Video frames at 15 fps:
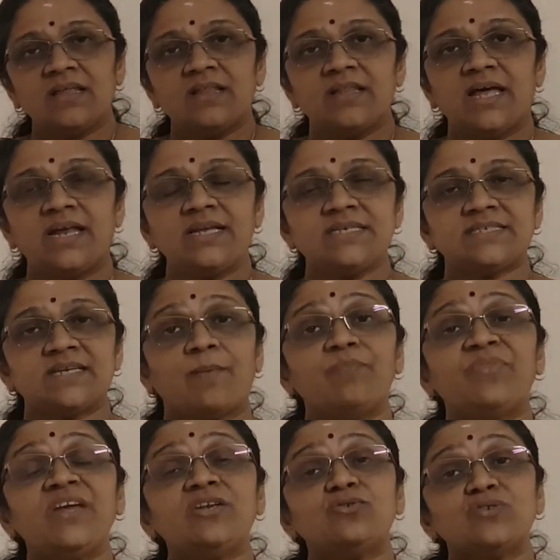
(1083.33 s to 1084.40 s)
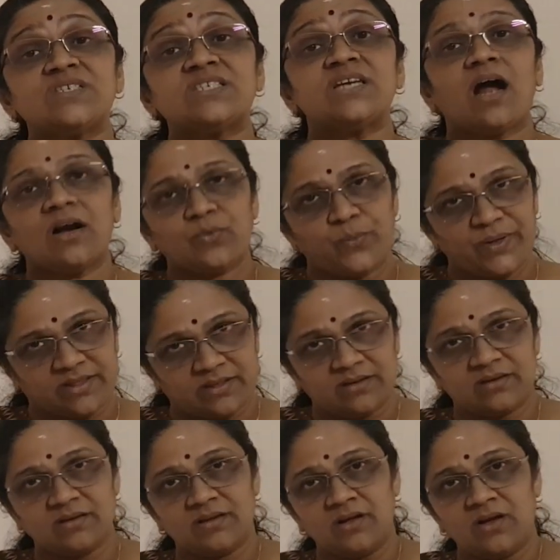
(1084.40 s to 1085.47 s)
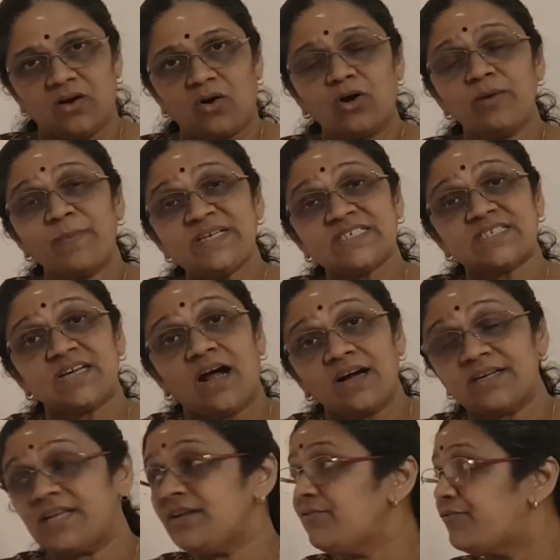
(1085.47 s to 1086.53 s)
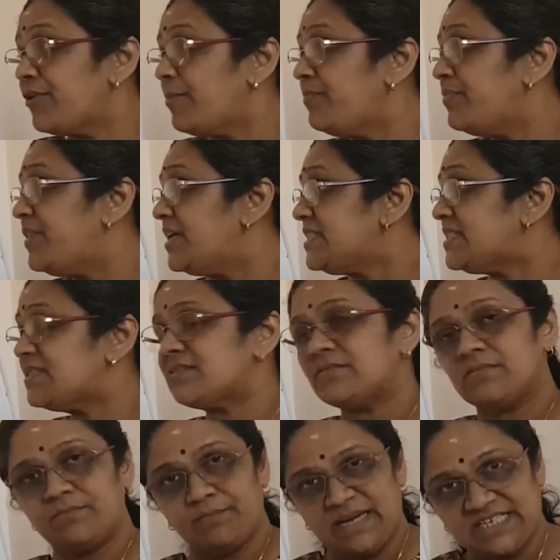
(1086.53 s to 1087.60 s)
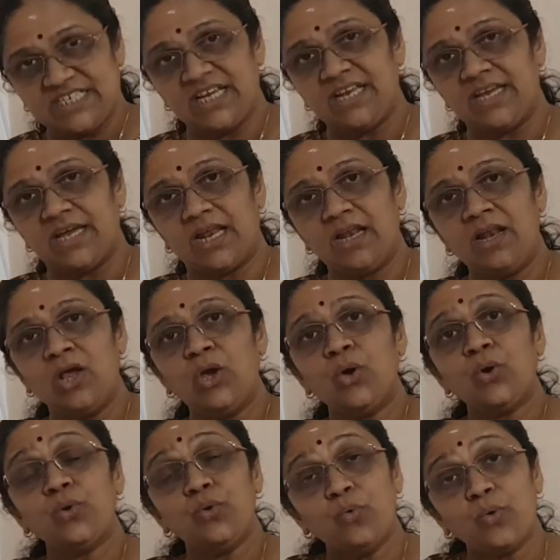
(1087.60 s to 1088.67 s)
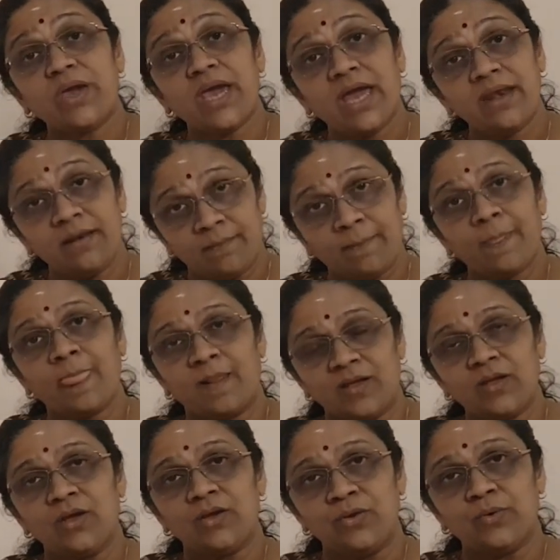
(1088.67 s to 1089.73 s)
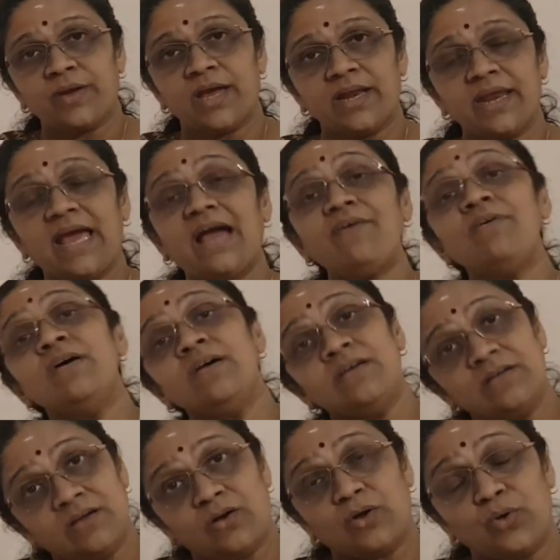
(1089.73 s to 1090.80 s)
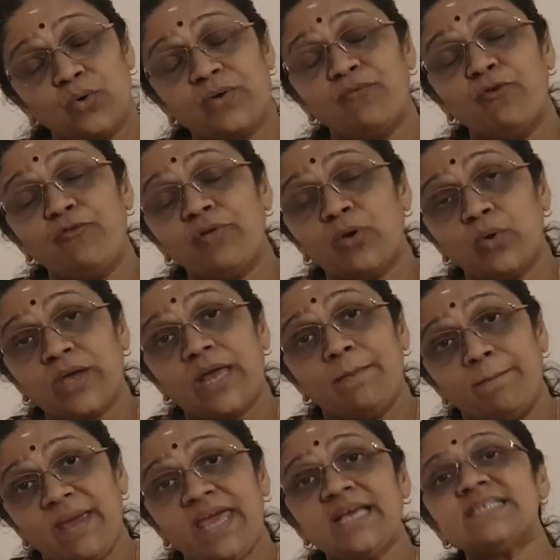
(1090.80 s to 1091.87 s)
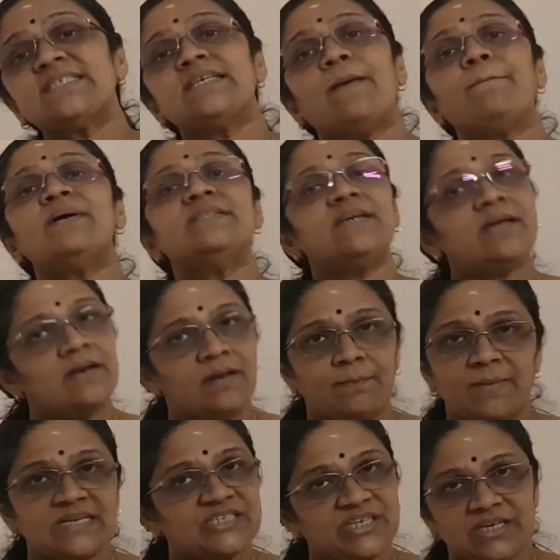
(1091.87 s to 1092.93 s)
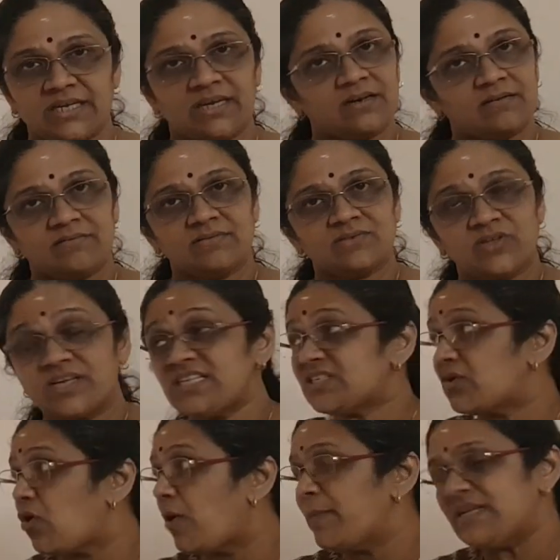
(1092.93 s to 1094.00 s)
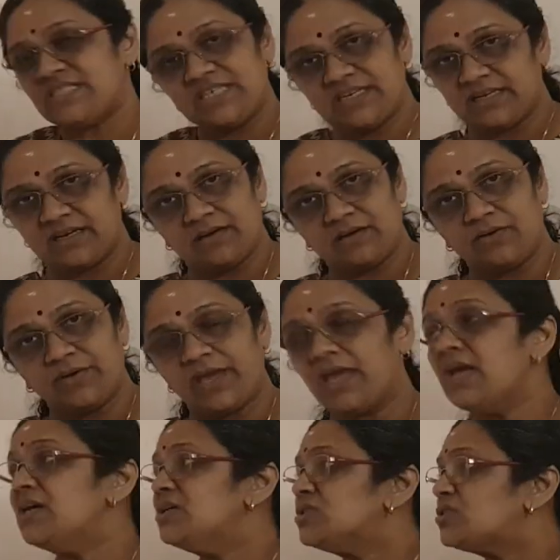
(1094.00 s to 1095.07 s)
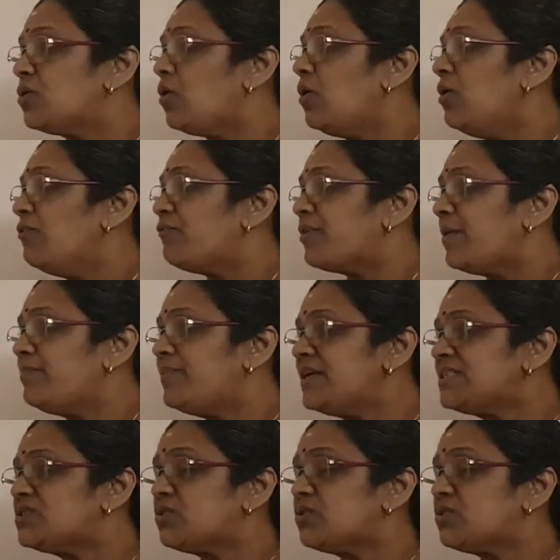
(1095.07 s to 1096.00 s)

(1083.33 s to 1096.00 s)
there is something to start with, or by starting from this material, you can have, or you can make some other material. So that is raw material. Okay. So from this